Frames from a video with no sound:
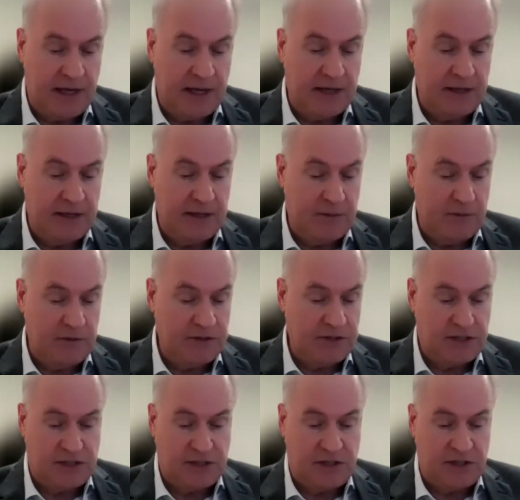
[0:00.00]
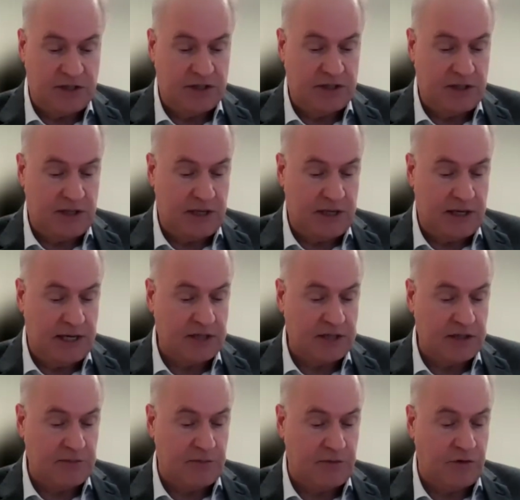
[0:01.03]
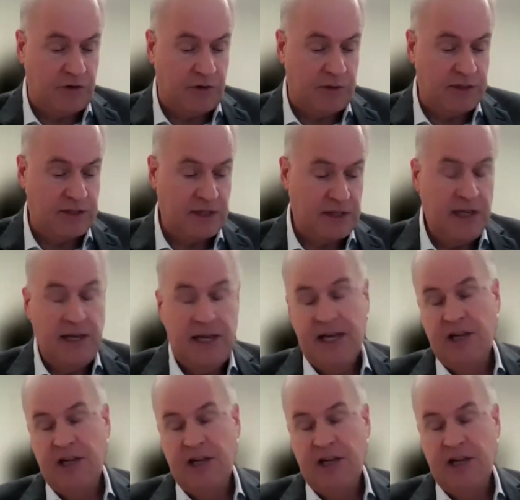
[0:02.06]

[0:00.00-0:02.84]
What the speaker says: And it was just excellent performance.